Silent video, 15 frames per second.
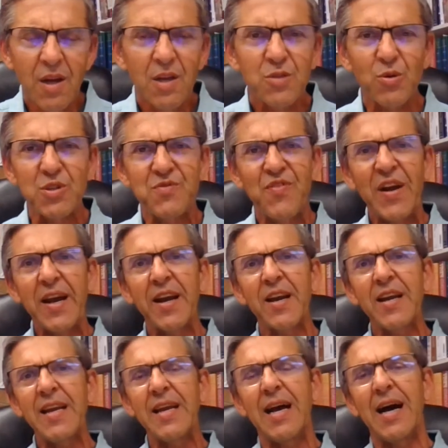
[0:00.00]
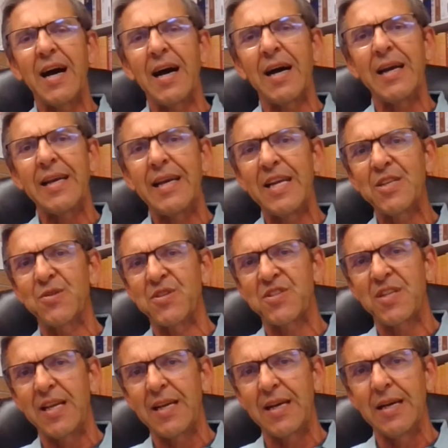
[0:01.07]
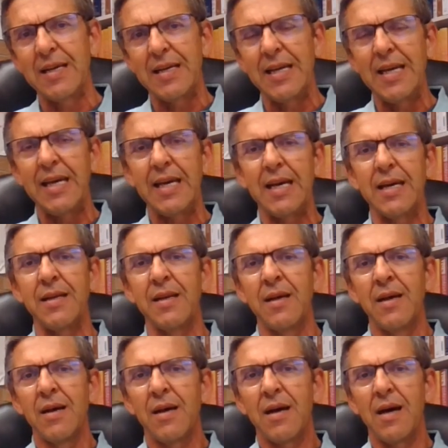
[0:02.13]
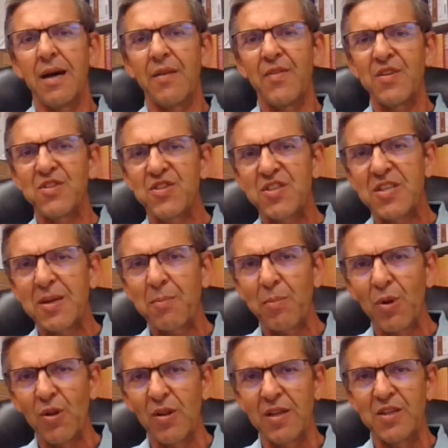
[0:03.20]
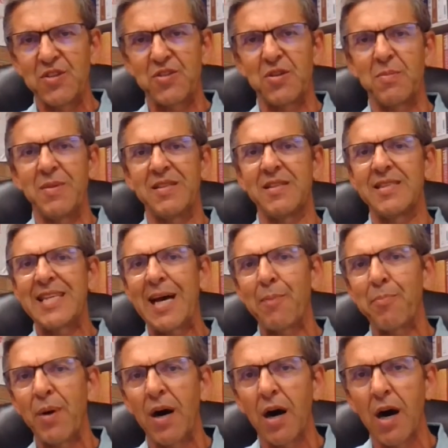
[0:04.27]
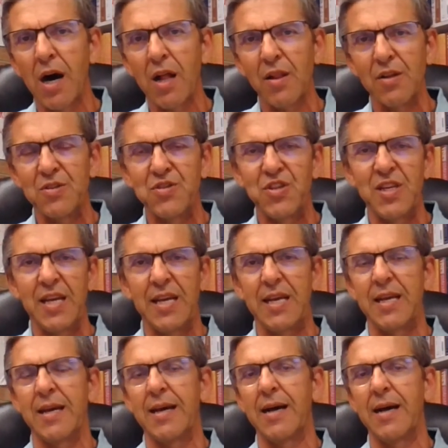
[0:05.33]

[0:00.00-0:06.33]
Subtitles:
So it's very interesting, again, the symbolism and the typology,